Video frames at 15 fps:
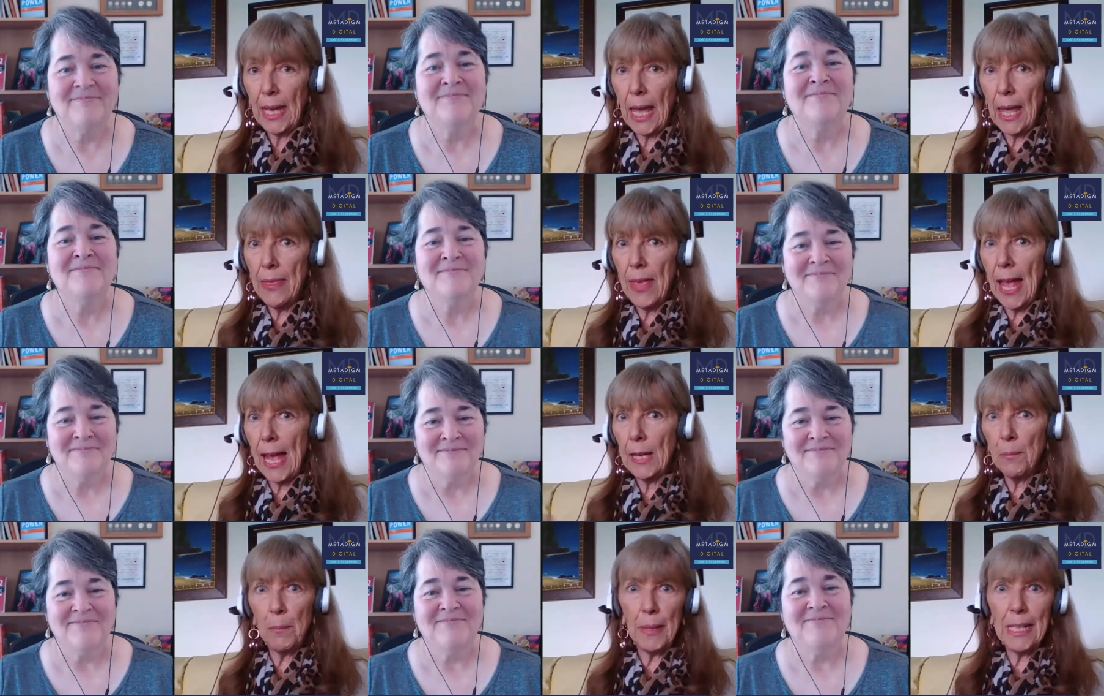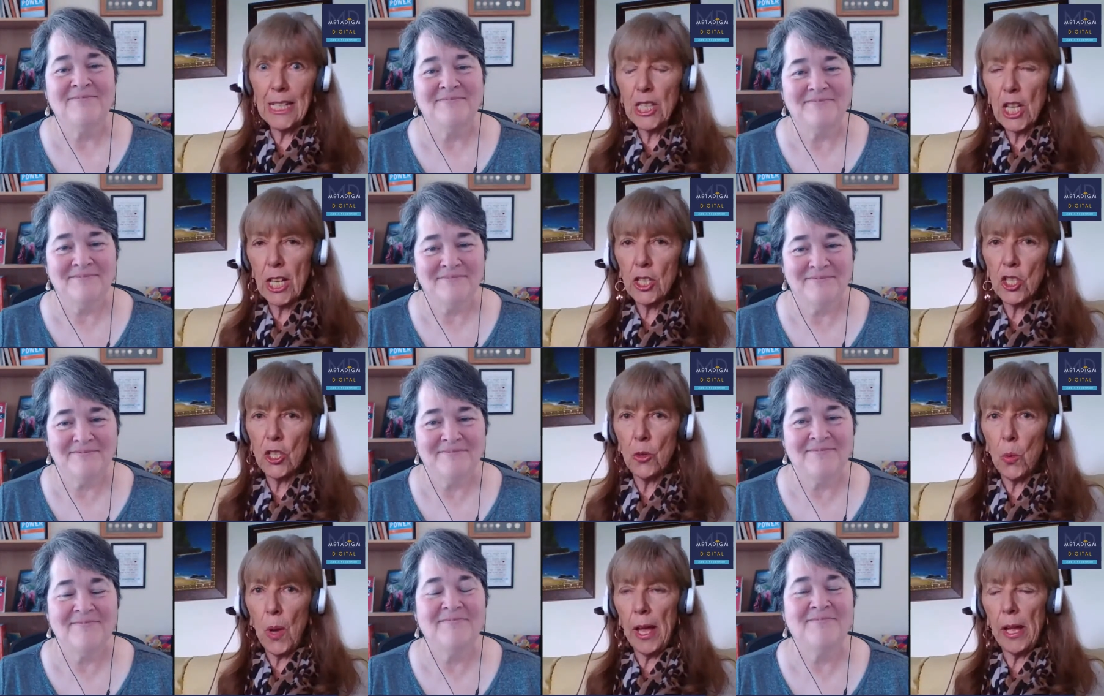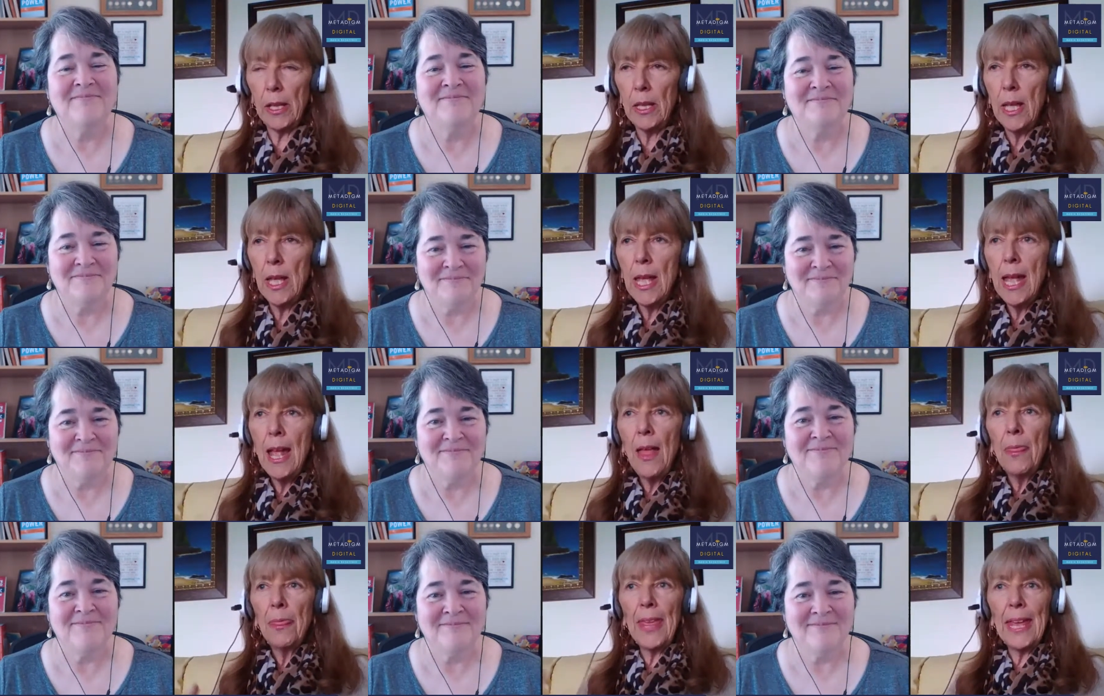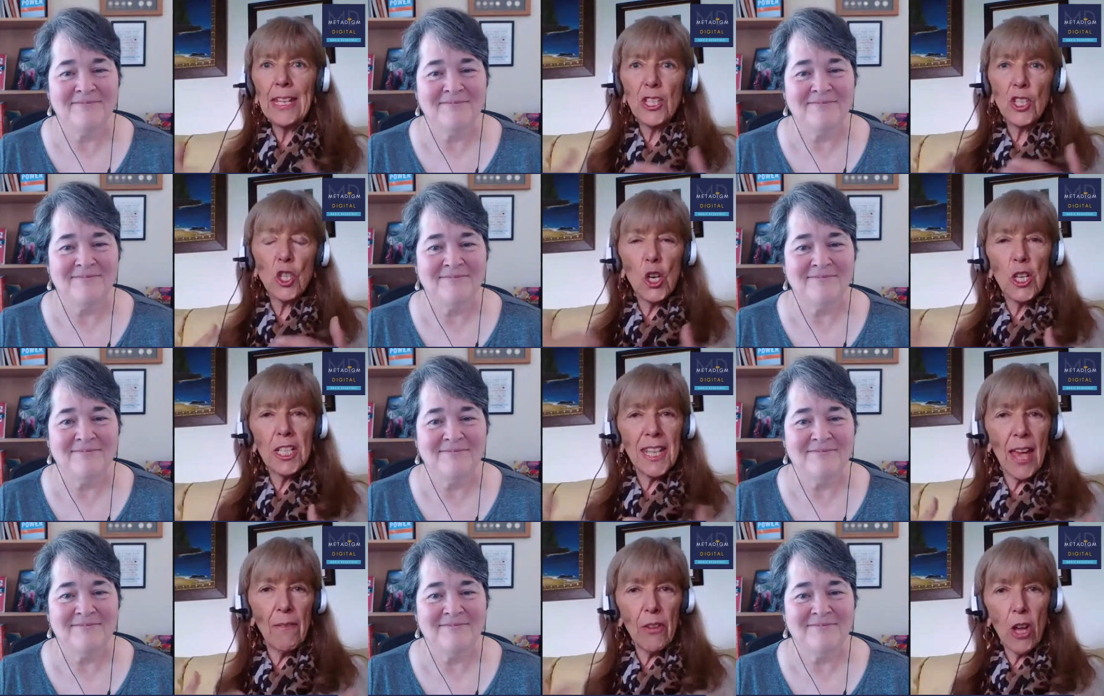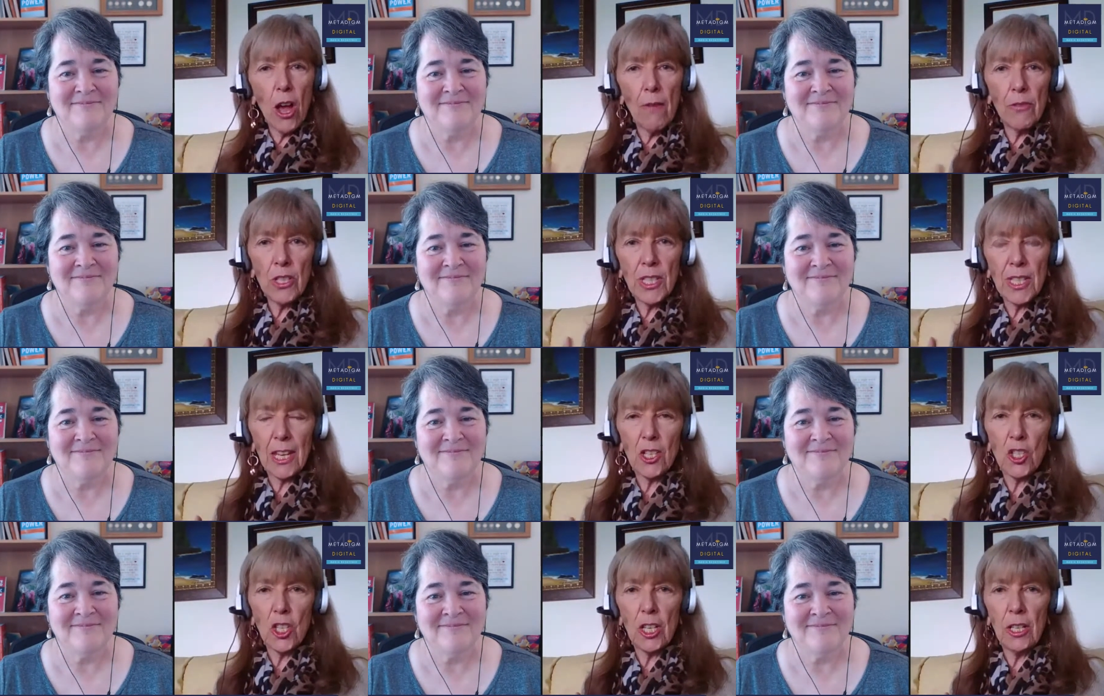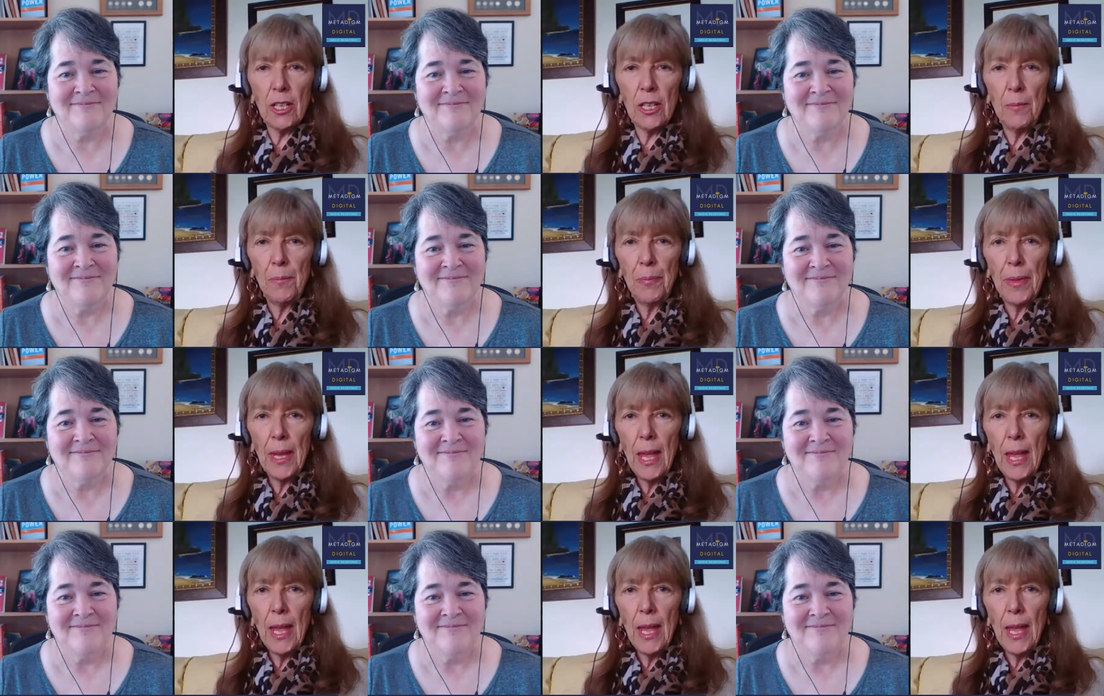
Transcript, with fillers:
Speaker 1: Okay, they hadn't been in touch in a while. They started to have a conversation.